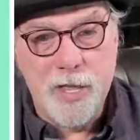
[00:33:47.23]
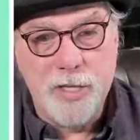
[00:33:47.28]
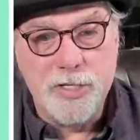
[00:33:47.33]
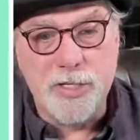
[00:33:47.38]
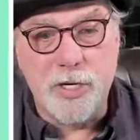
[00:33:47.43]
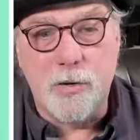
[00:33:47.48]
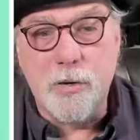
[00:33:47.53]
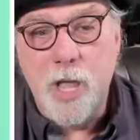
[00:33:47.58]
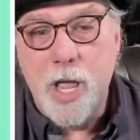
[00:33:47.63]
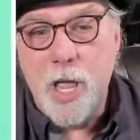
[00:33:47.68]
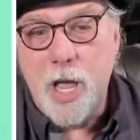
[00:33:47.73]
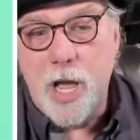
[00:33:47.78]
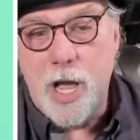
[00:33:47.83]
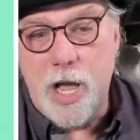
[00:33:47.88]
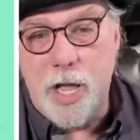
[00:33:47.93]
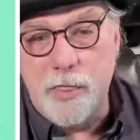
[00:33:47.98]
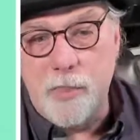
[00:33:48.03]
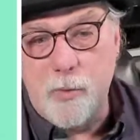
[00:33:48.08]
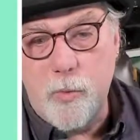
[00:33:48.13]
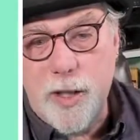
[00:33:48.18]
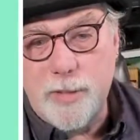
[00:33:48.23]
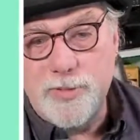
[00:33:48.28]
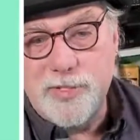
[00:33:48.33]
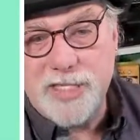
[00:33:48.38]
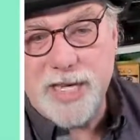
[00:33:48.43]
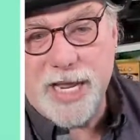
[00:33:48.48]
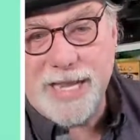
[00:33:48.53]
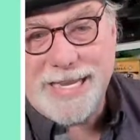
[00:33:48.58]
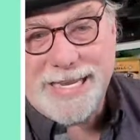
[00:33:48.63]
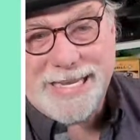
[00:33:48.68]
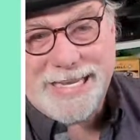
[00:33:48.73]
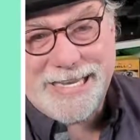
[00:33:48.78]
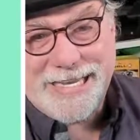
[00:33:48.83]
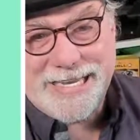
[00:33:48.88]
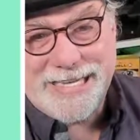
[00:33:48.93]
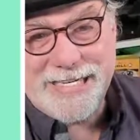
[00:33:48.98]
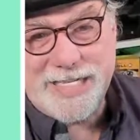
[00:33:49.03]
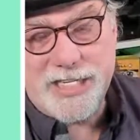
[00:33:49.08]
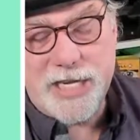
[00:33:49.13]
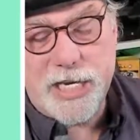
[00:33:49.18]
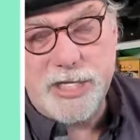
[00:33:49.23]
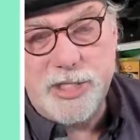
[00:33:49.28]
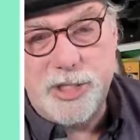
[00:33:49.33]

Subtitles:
So the website is